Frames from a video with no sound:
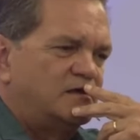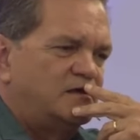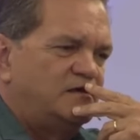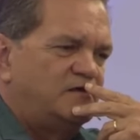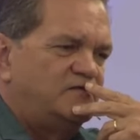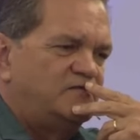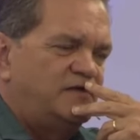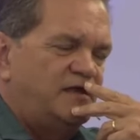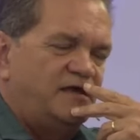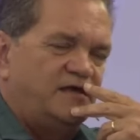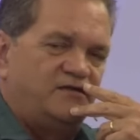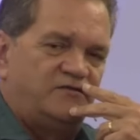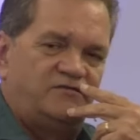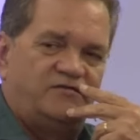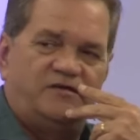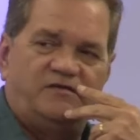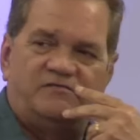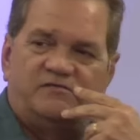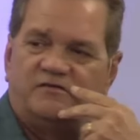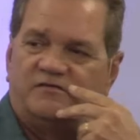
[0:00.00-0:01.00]
is saying,
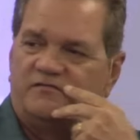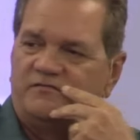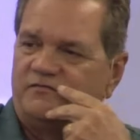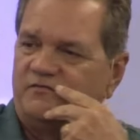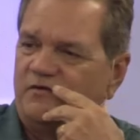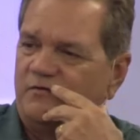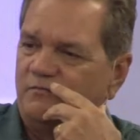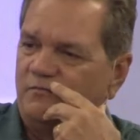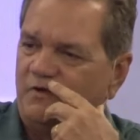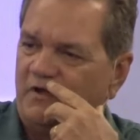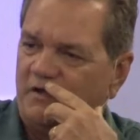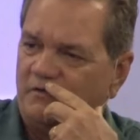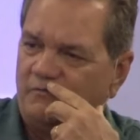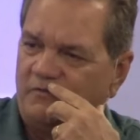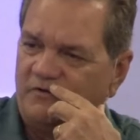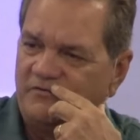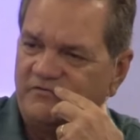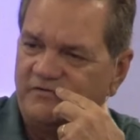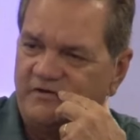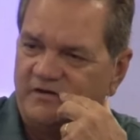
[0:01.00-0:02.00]
Jesus, your blood
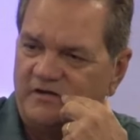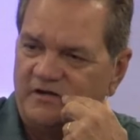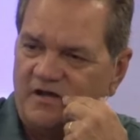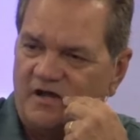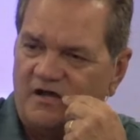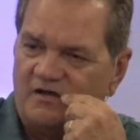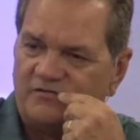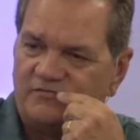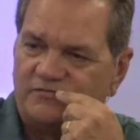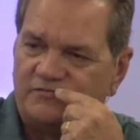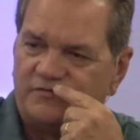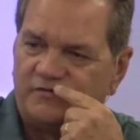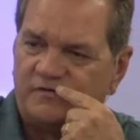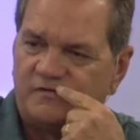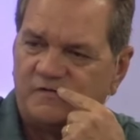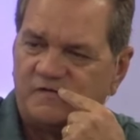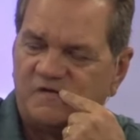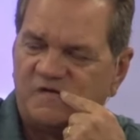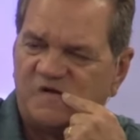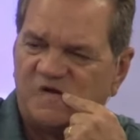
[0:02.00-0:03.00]
wasn't enough,
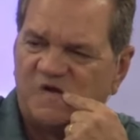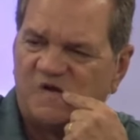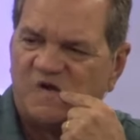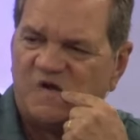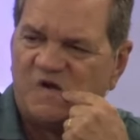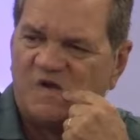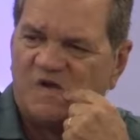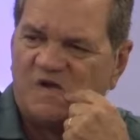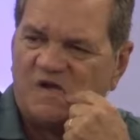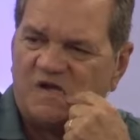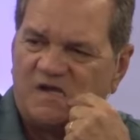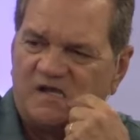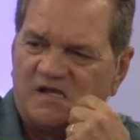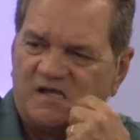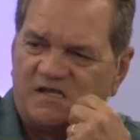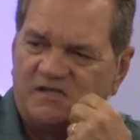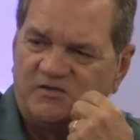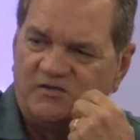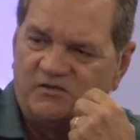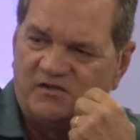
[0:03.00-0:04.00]

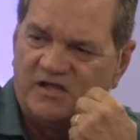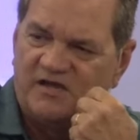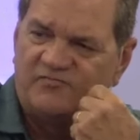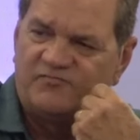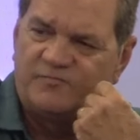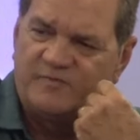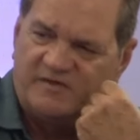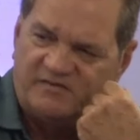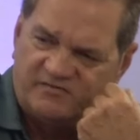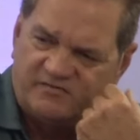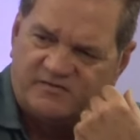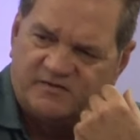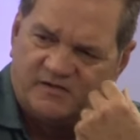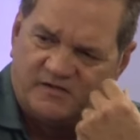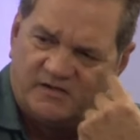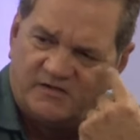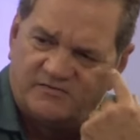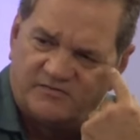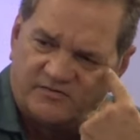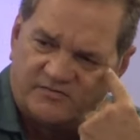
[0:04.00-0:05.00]
and you left me
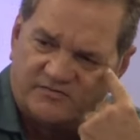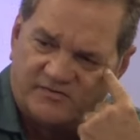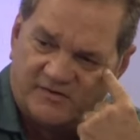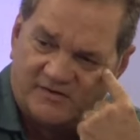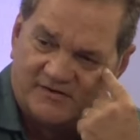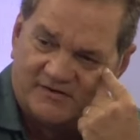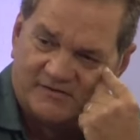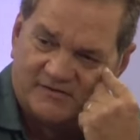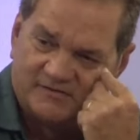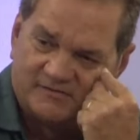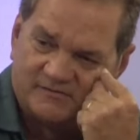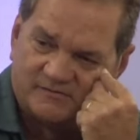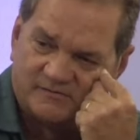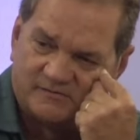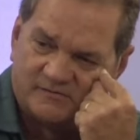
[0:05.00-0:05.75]
still as a sinner.